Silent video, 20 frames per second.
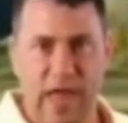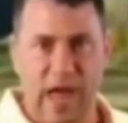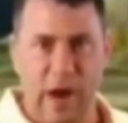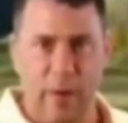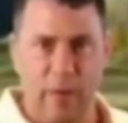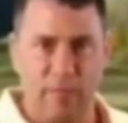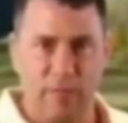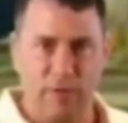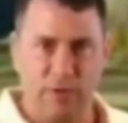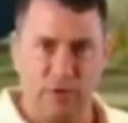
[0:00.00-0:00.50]

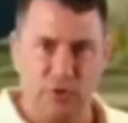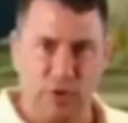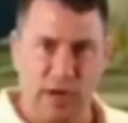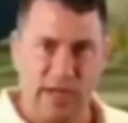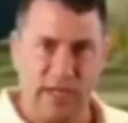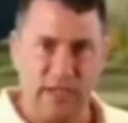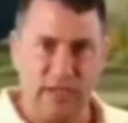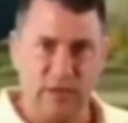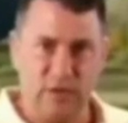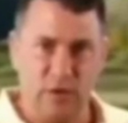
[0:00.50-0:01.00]
However, the
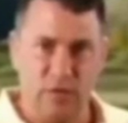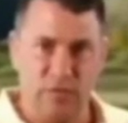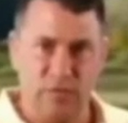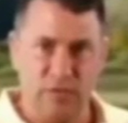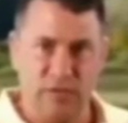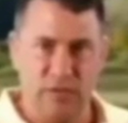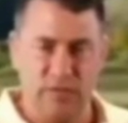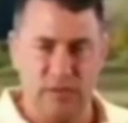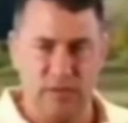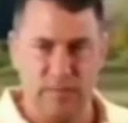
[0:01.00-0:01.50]
striking
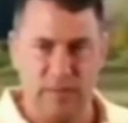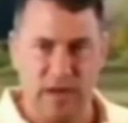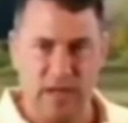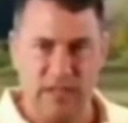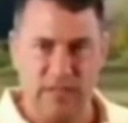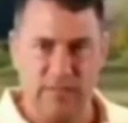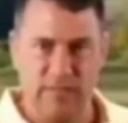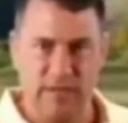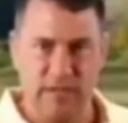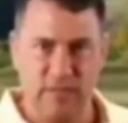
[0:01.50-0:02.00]
surface of
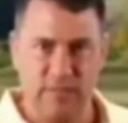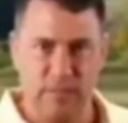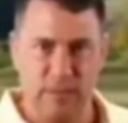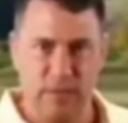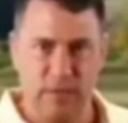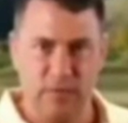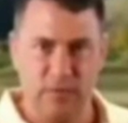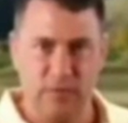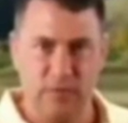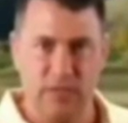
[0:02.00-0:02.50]
composite face
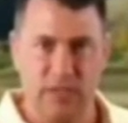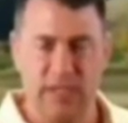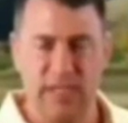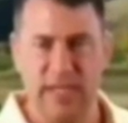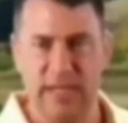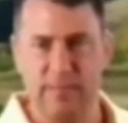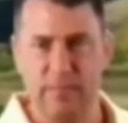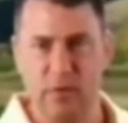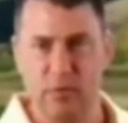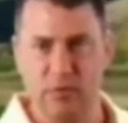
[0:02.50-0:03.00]
putters
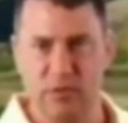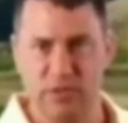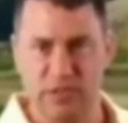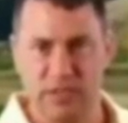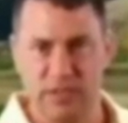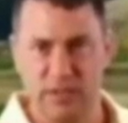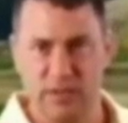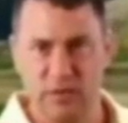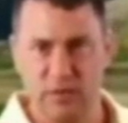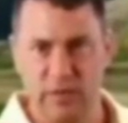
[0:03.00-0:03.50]
contain both
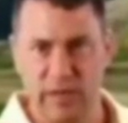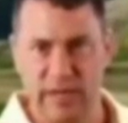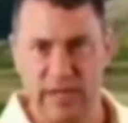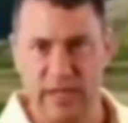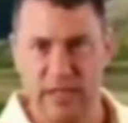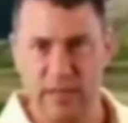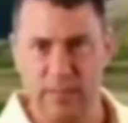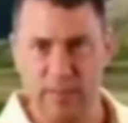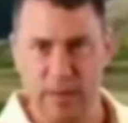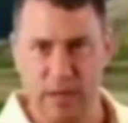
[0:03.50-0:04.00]
steel
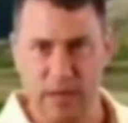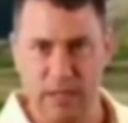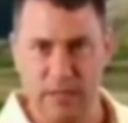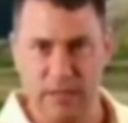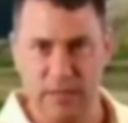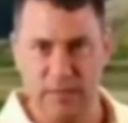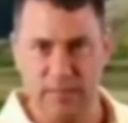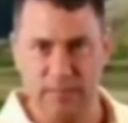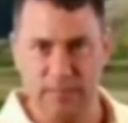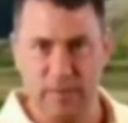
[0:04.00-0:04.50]
and
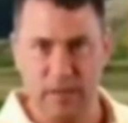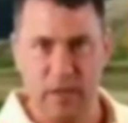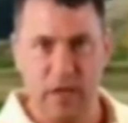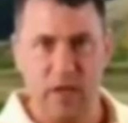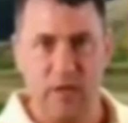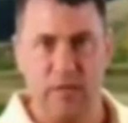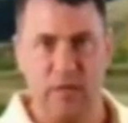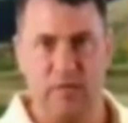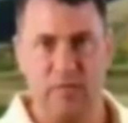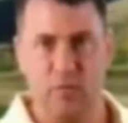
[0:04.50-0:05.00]
composite.
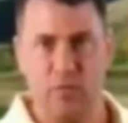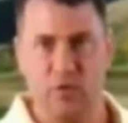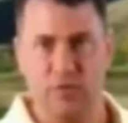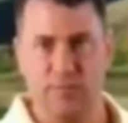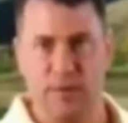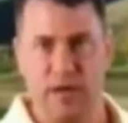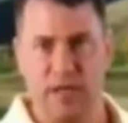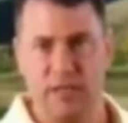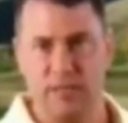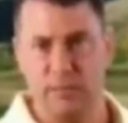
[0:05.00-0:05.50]
Therefore,
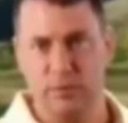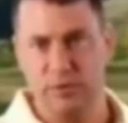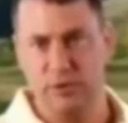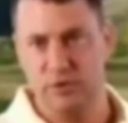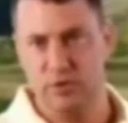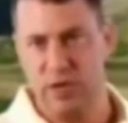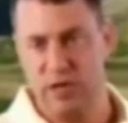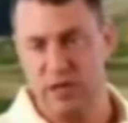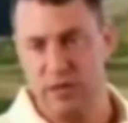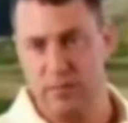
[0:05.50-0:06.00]
it's possible to
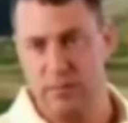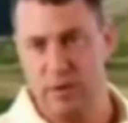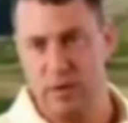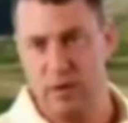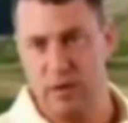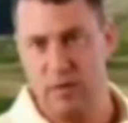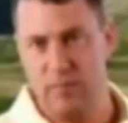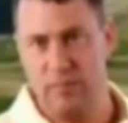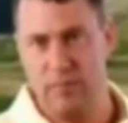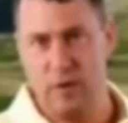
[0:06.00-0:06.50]
strike a
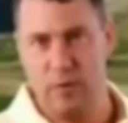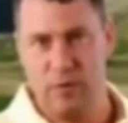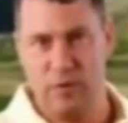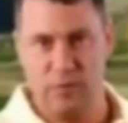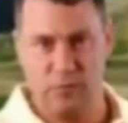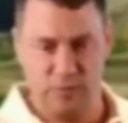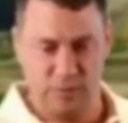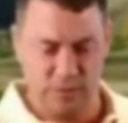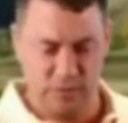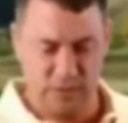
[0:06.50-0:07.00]
ball on
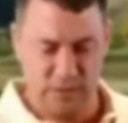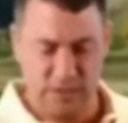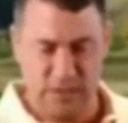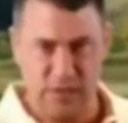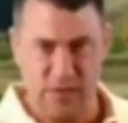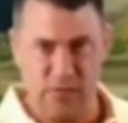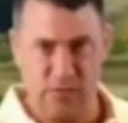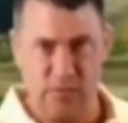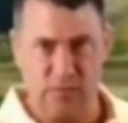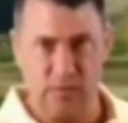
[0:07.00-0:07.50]
either the
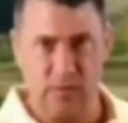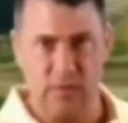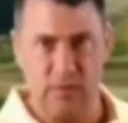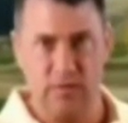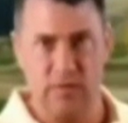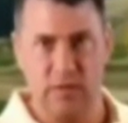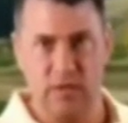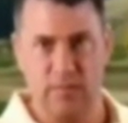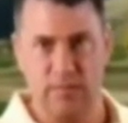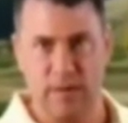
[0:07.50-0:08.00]
steel,
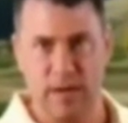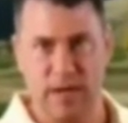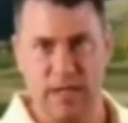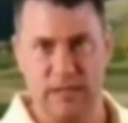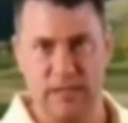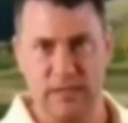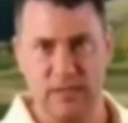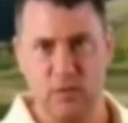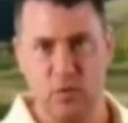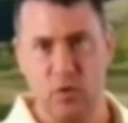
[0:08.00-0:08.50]
the
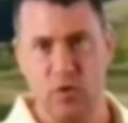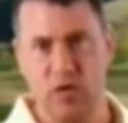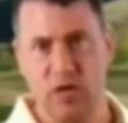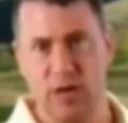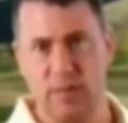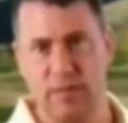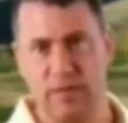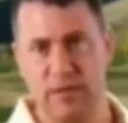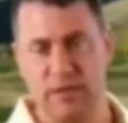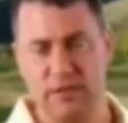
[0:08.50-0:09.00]
composite, or a
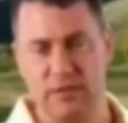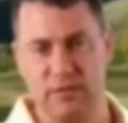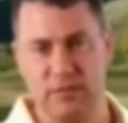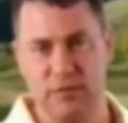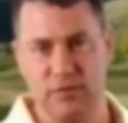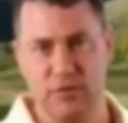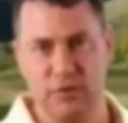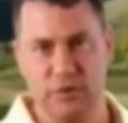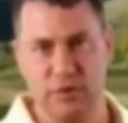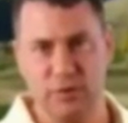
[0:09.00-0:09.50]
combination
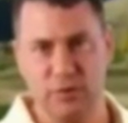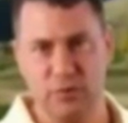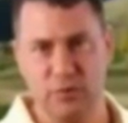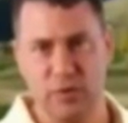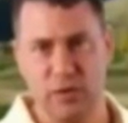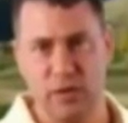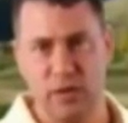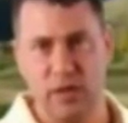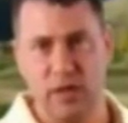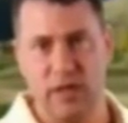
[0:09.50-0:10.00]
of the
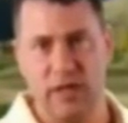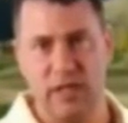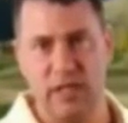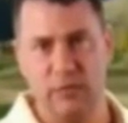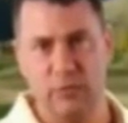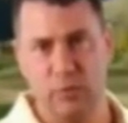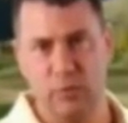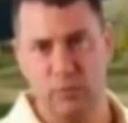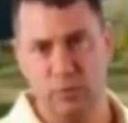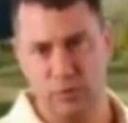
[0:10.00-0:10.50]
two, and
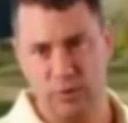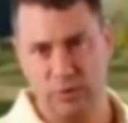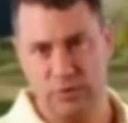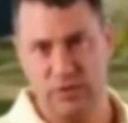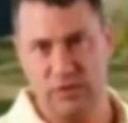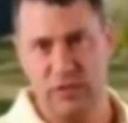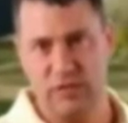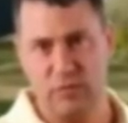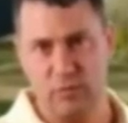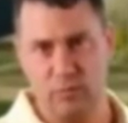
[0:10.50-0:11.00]
each will
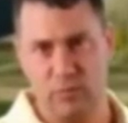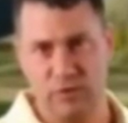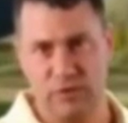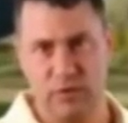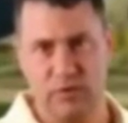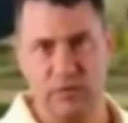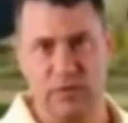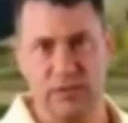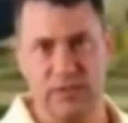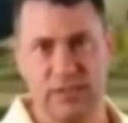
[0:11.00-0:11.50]
produce a different
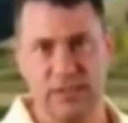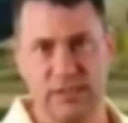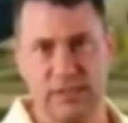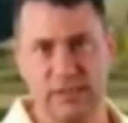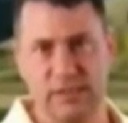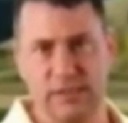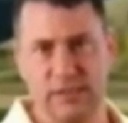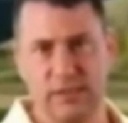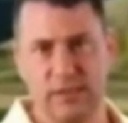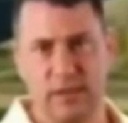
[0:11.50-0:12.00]
result in
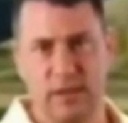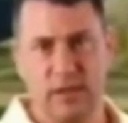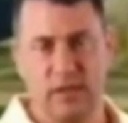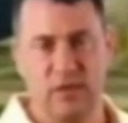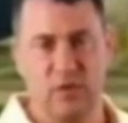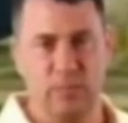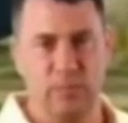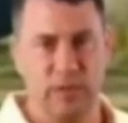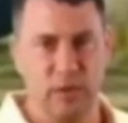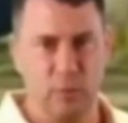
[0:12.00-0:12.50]
distance.
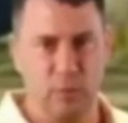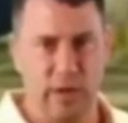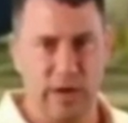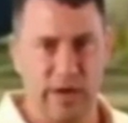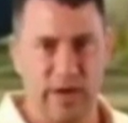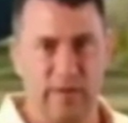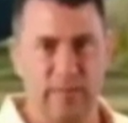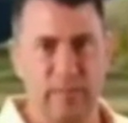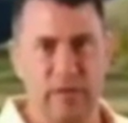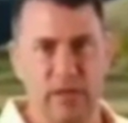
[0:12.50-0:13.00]
So be
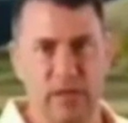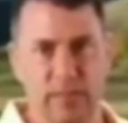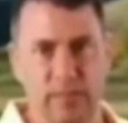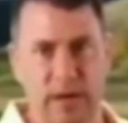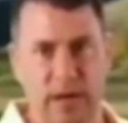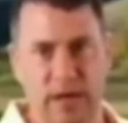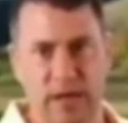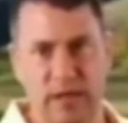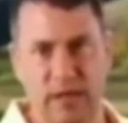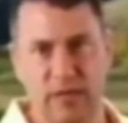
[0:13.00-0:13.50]
aware that
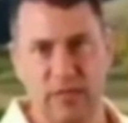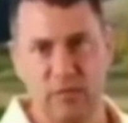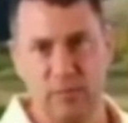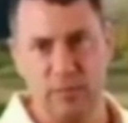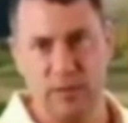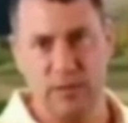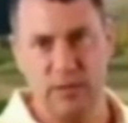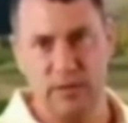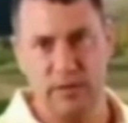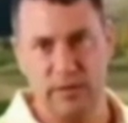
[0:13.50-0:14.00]
combining
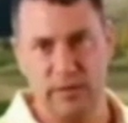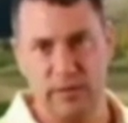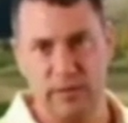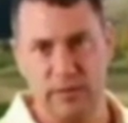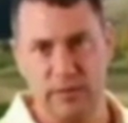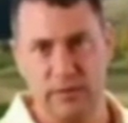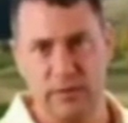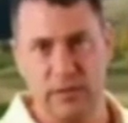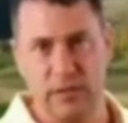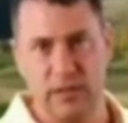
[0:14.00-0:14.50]
different
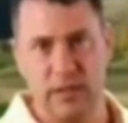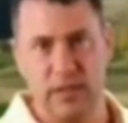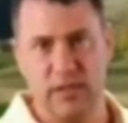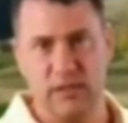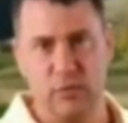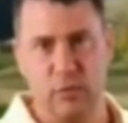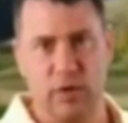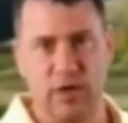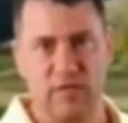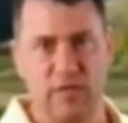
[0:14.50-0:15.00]
materials
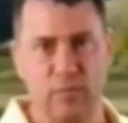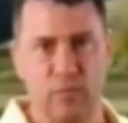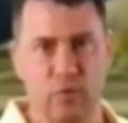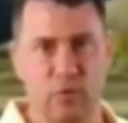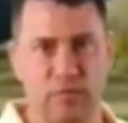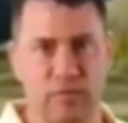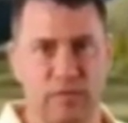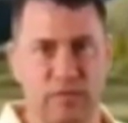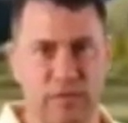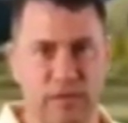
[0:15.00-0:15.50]
is a way of
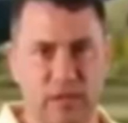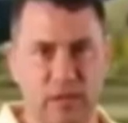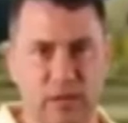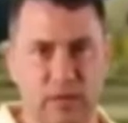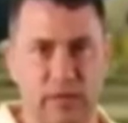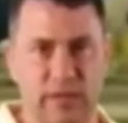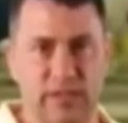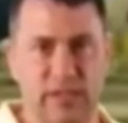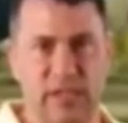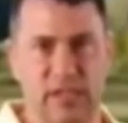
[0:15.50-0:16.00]
improving
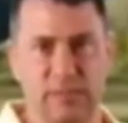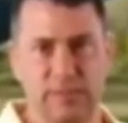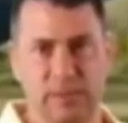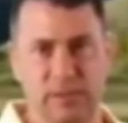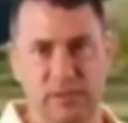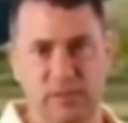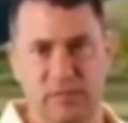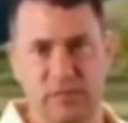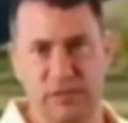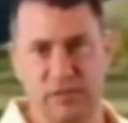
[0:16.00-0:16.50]
feel at the
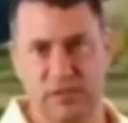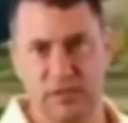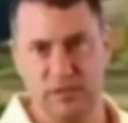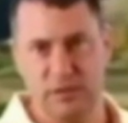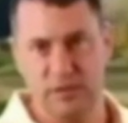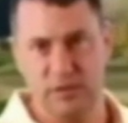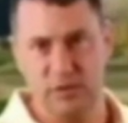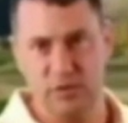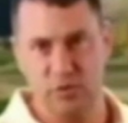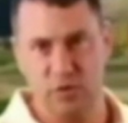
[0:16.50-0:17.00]
expense of
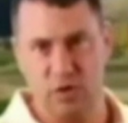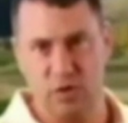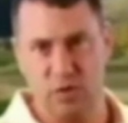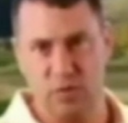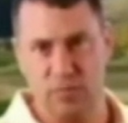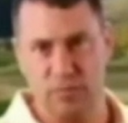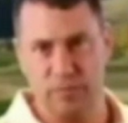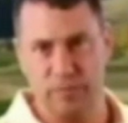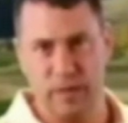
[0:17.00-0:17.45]
distance control.